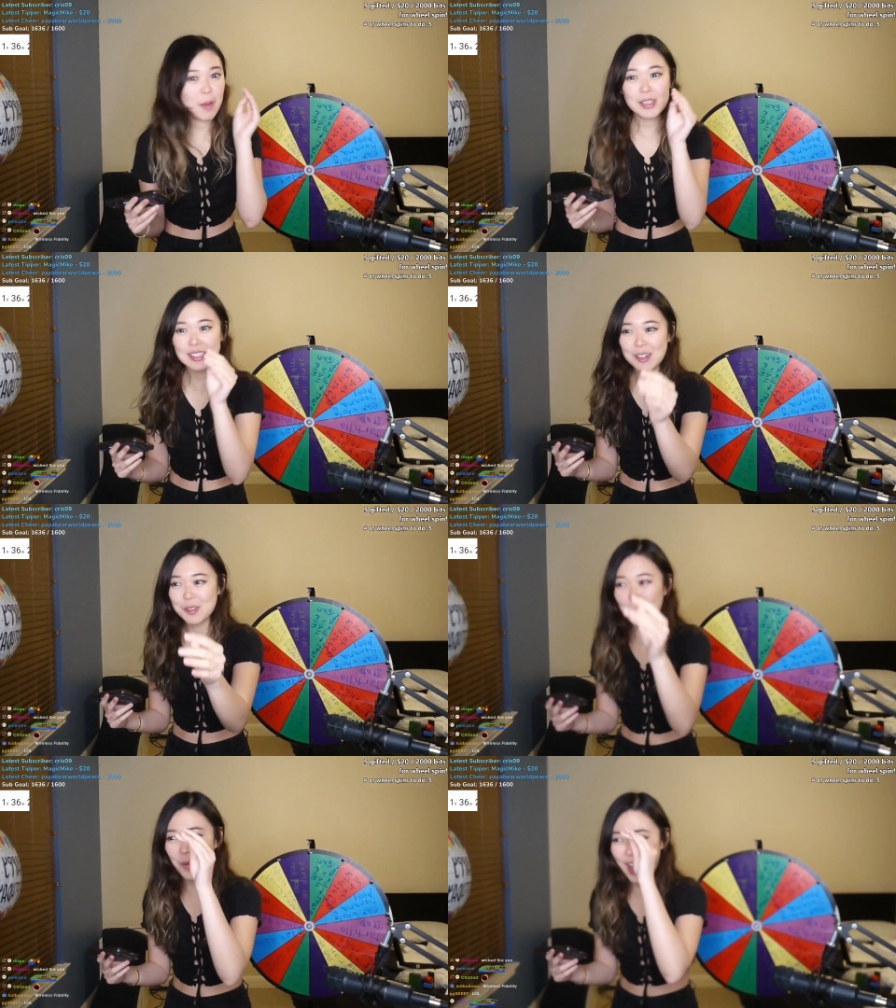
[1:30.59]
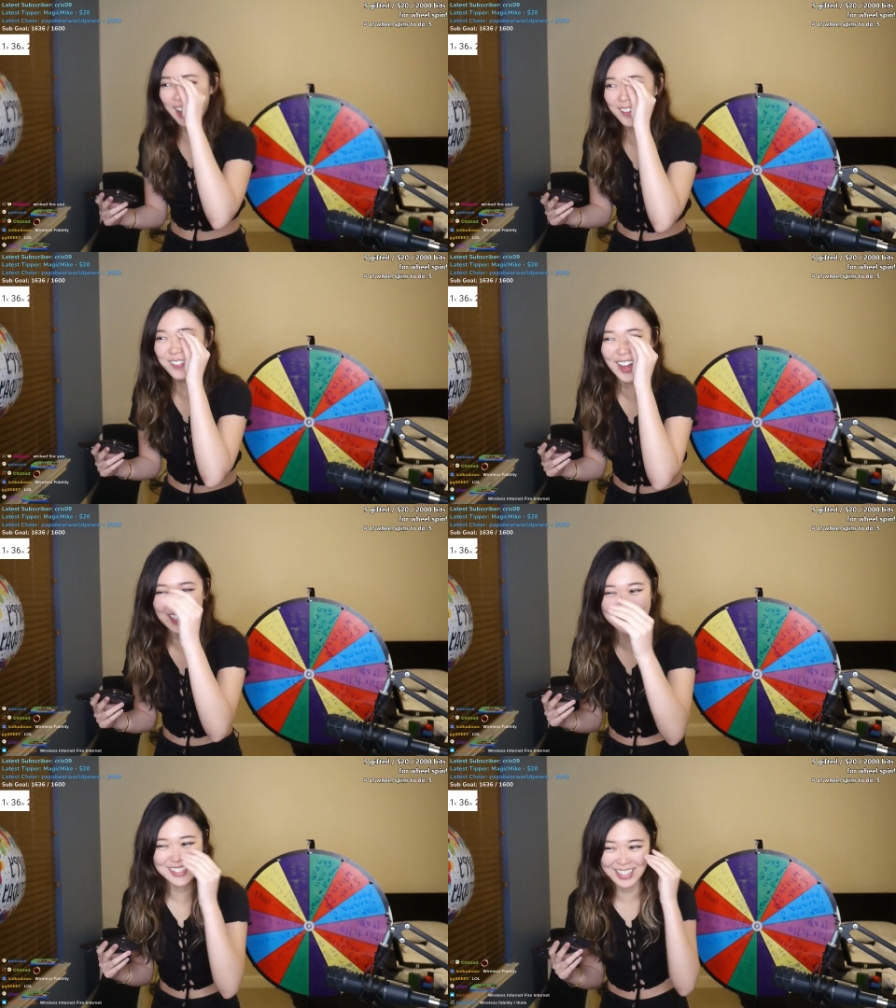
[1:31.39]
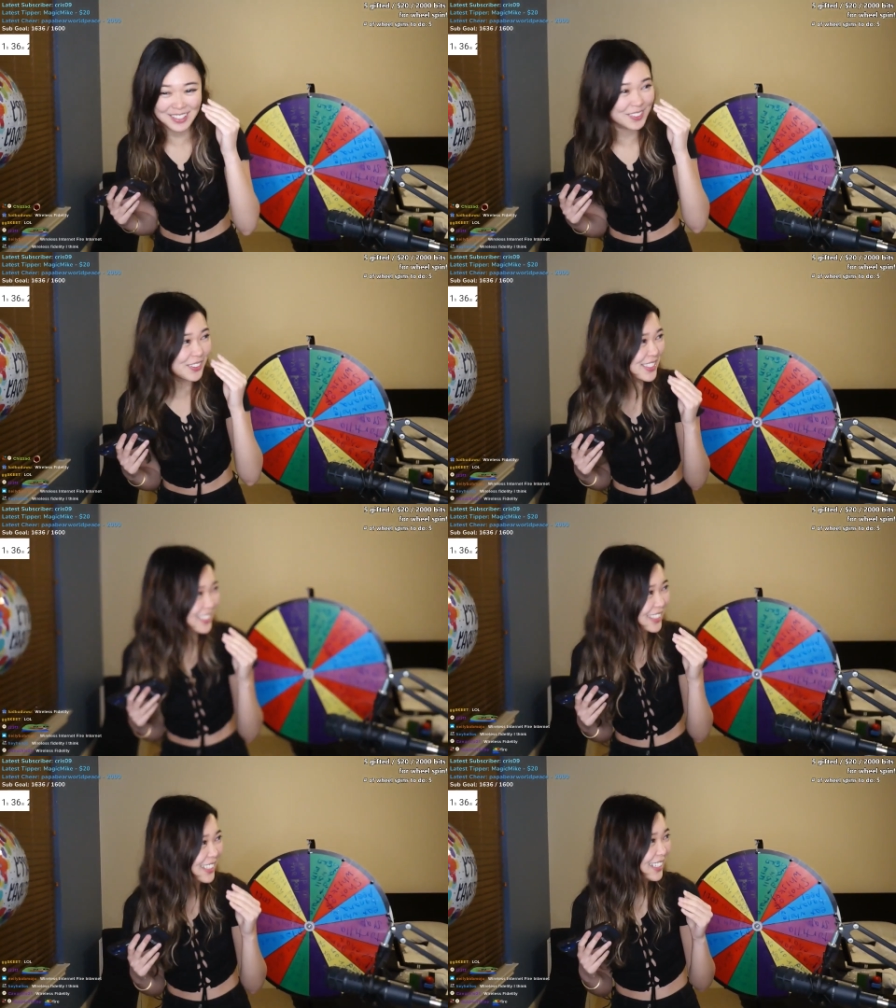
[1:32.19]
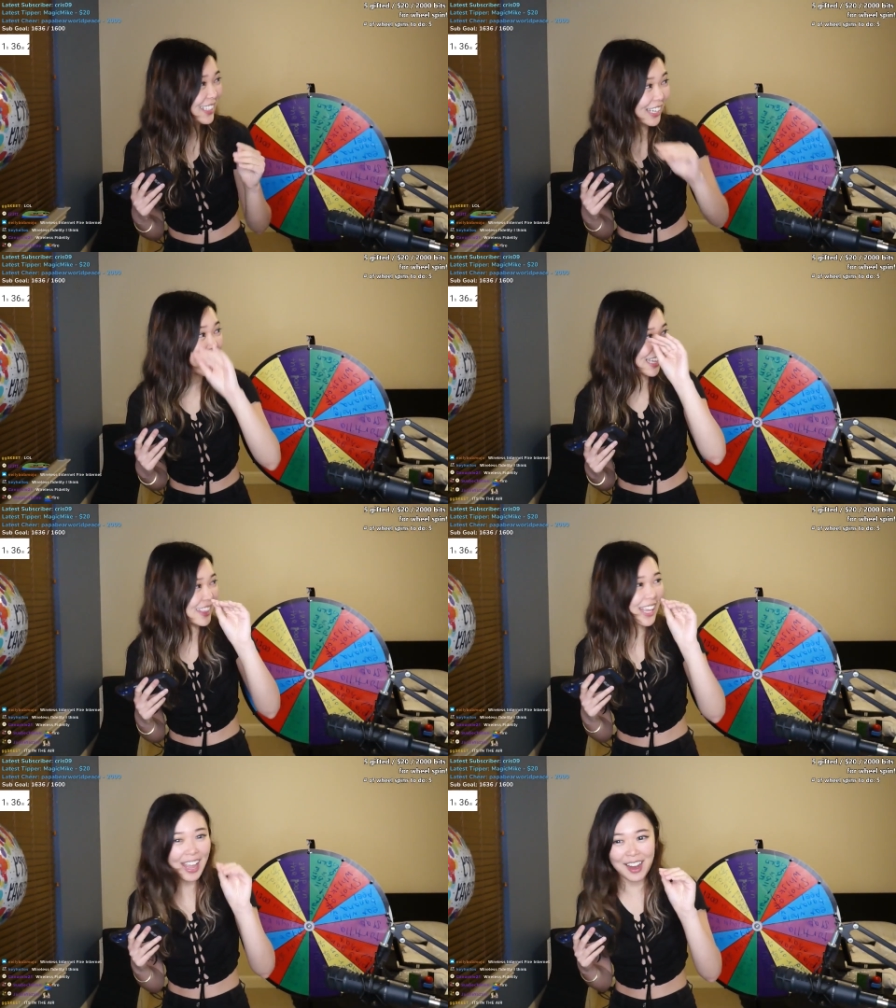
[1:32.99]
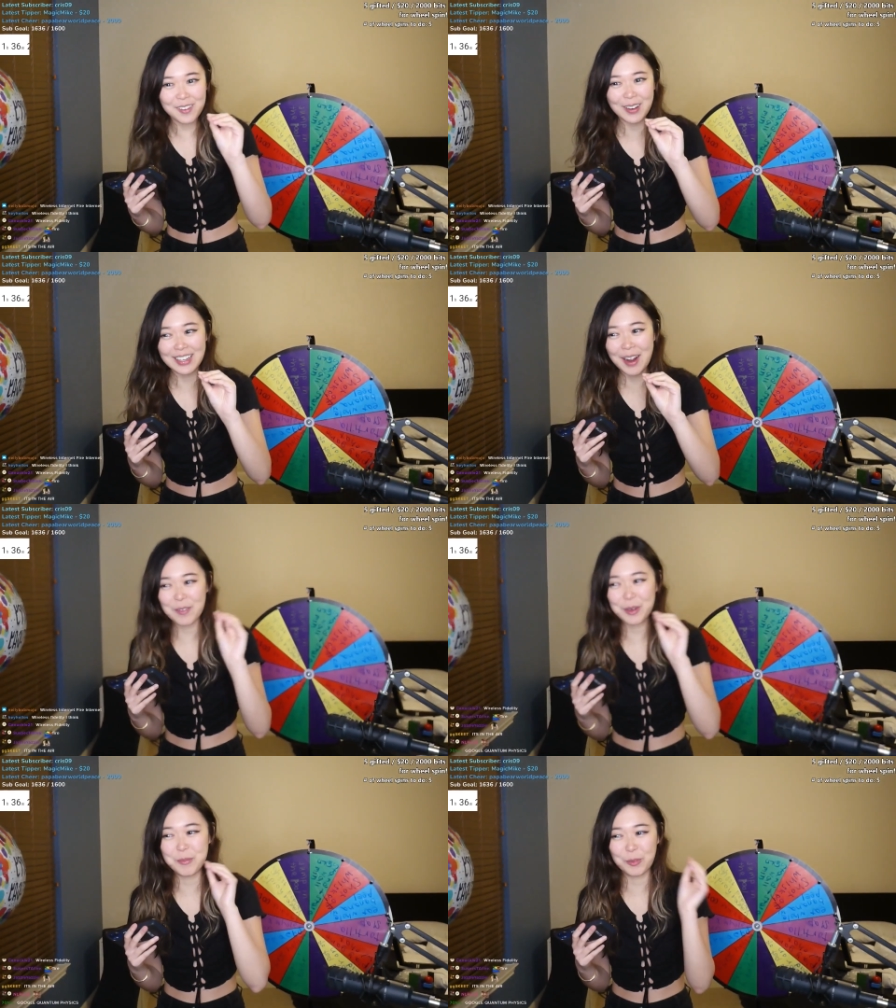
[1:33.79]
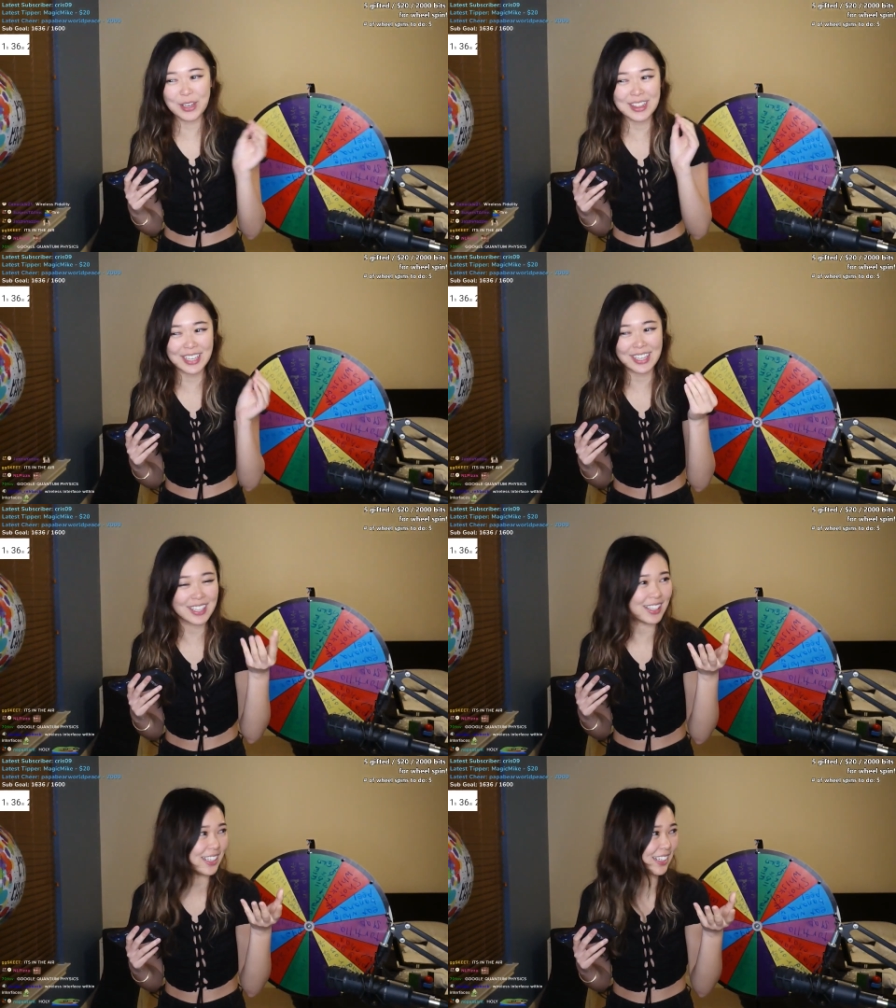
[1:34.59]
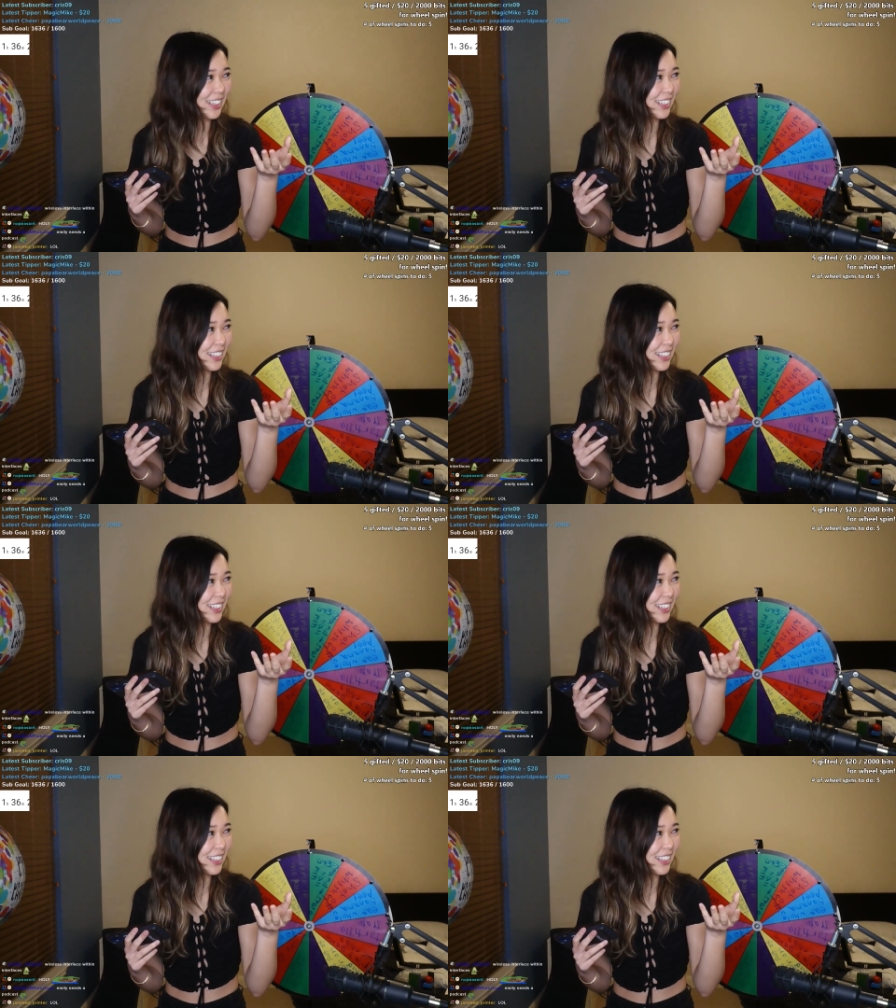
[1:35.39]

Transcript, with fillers: means there's Wi-Fi signals, like, in the air right now, and we're breathing it in.